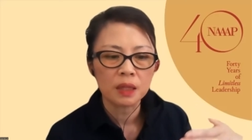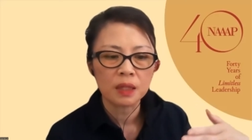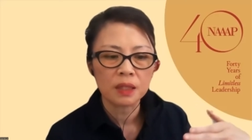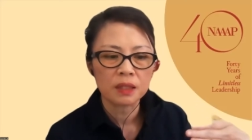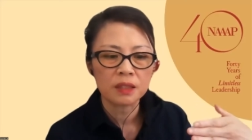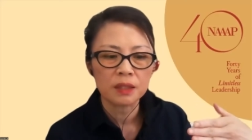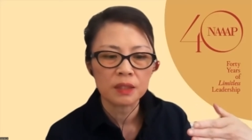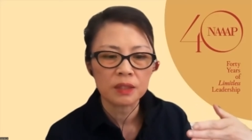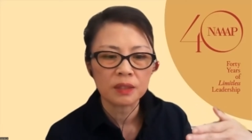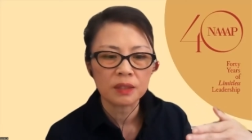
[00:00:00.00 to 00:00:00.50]

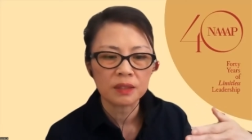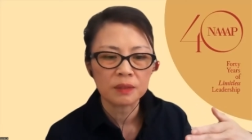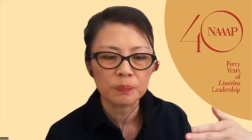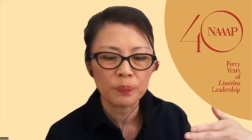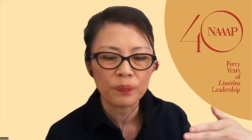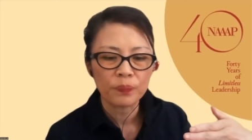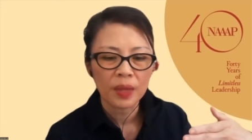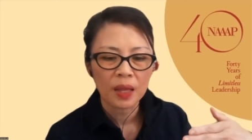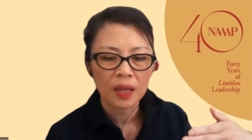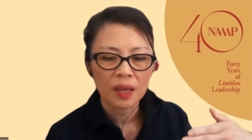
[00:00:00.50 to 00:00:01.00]

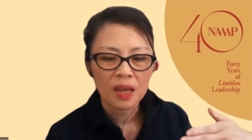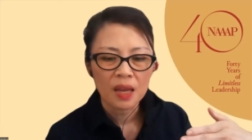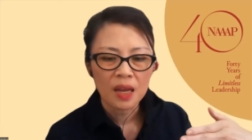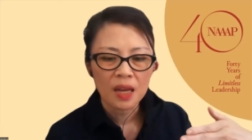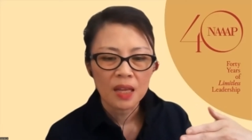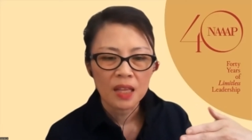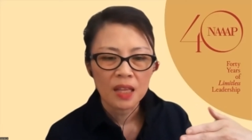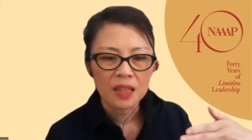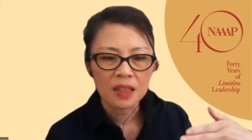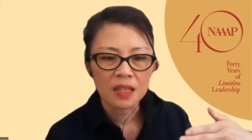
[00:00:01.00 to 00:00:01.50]

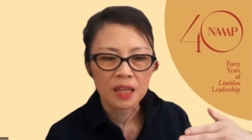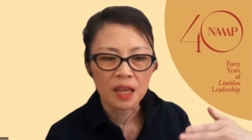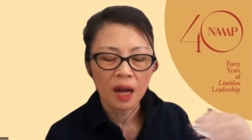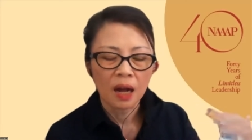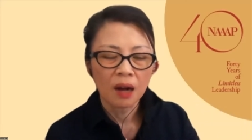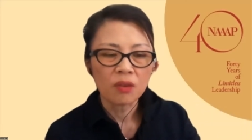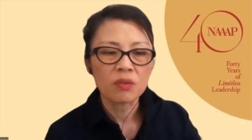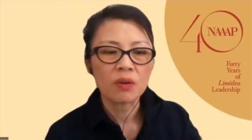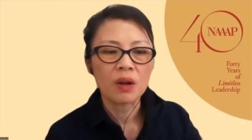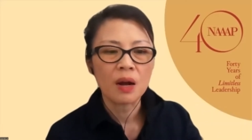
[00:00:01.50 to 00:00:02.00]
the
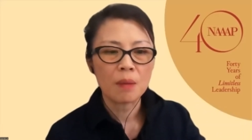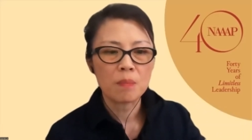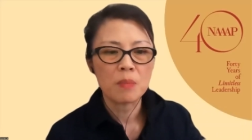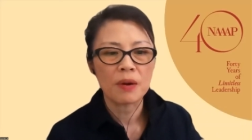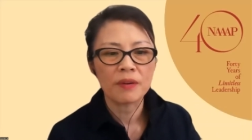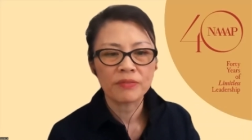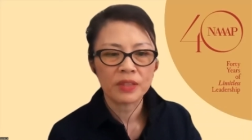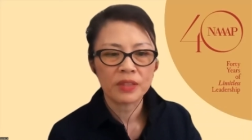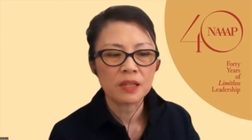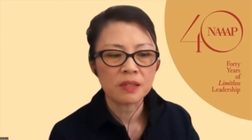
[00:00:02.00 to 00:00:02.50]
outcome
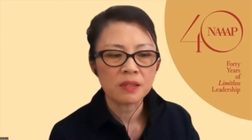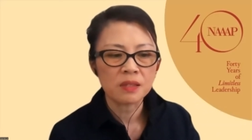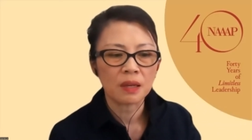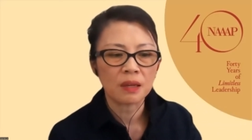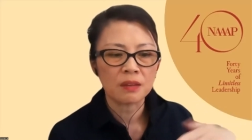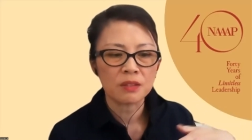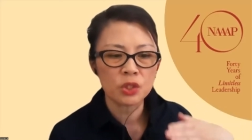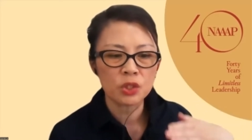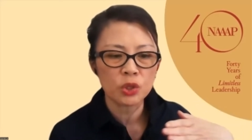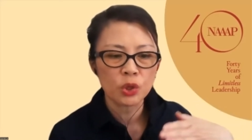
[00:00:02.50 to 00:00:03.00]
of this
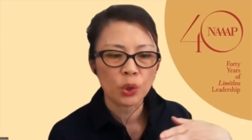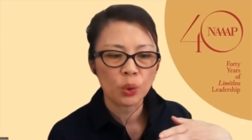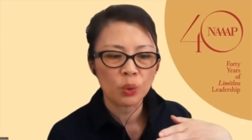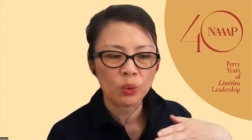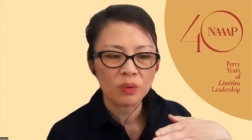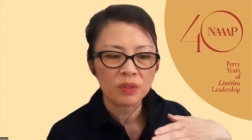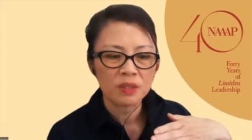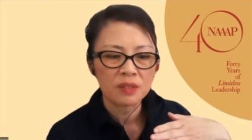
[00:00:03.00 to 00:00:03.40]
is to